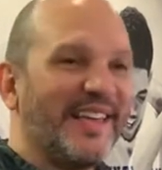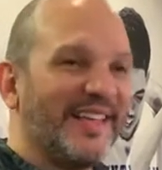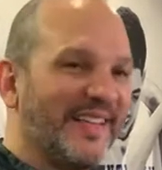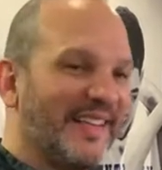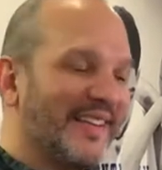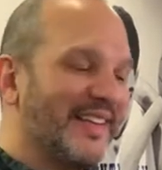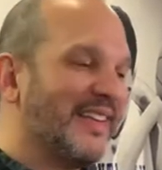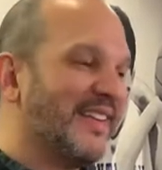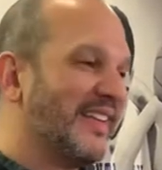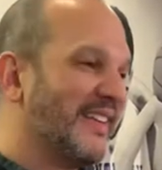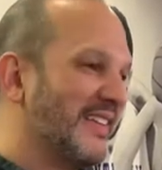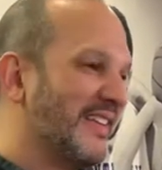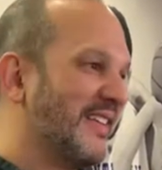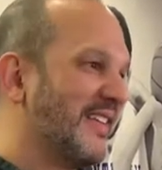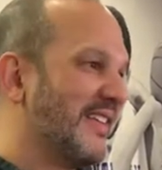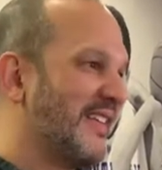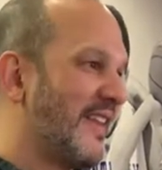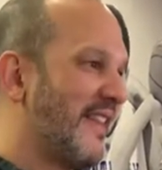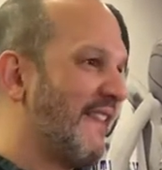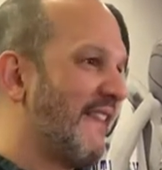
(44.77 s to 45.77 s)
how much
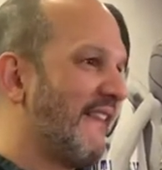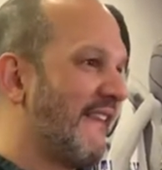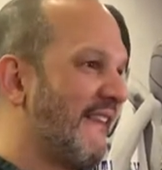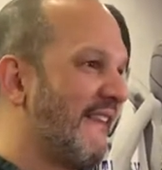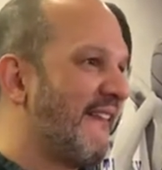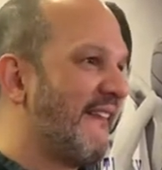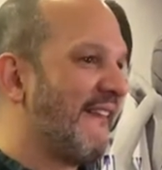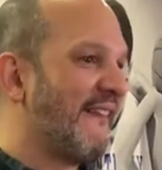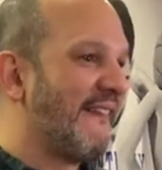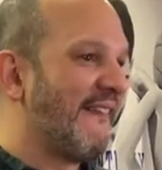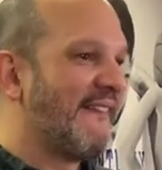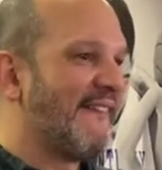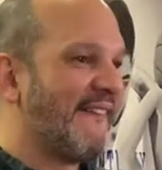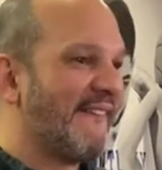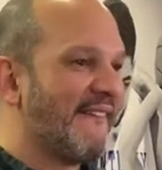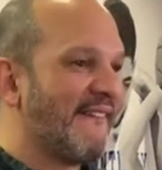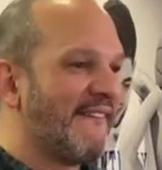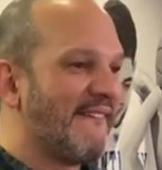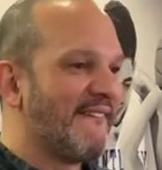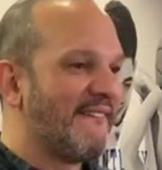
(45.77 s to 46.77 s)
is something like that
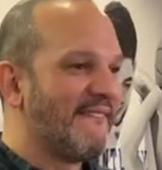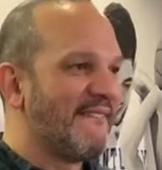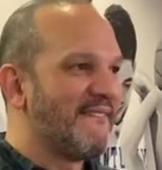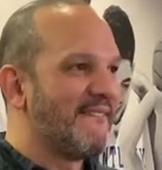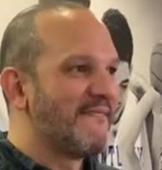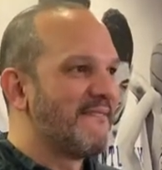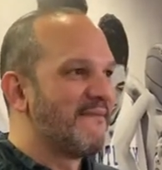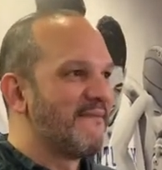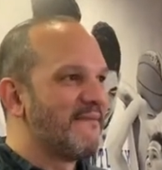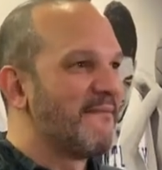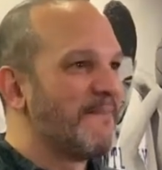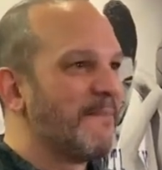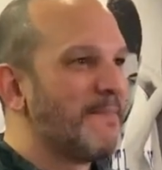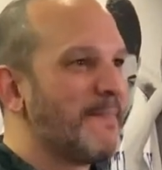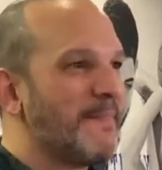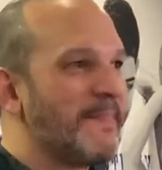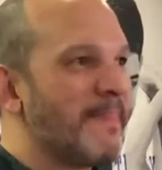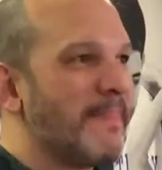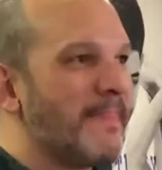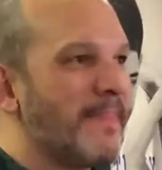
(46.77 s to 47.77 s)
said for effect
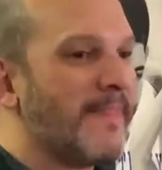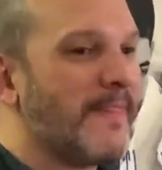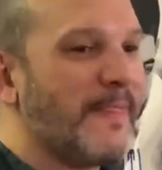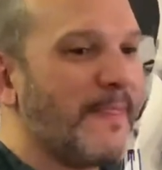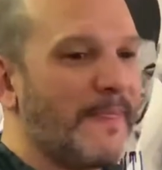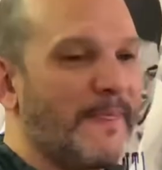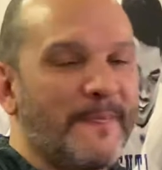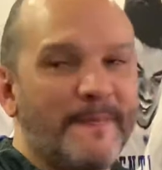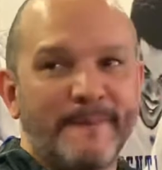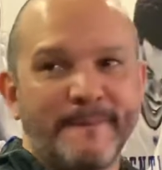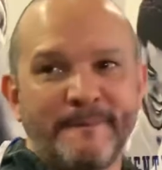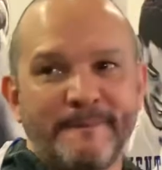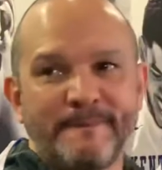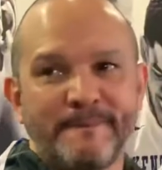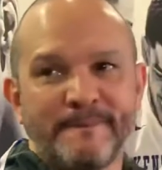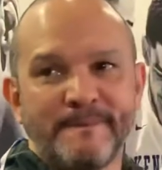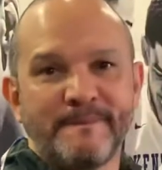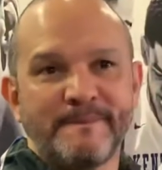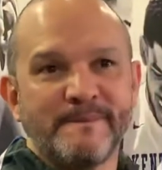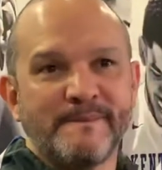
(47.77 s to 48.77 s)
as opposed to be
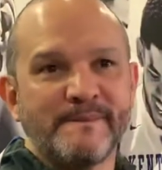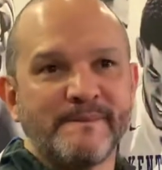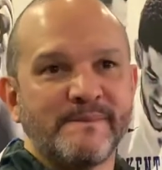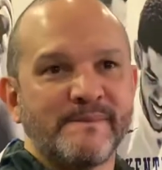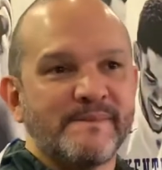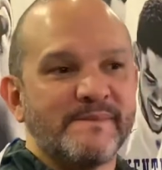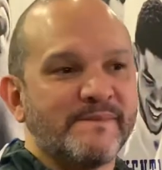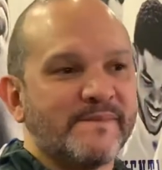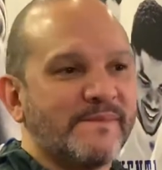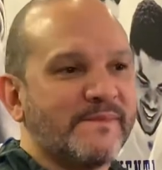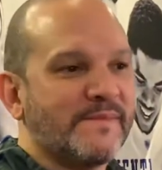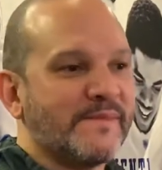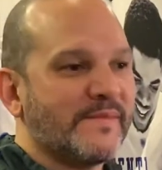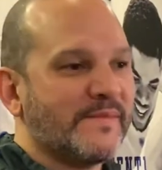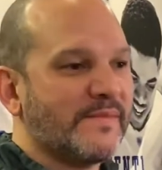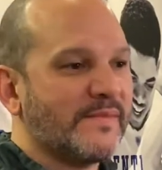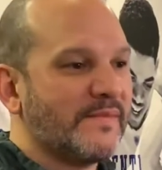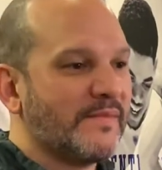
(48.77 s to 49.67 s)
taken literally?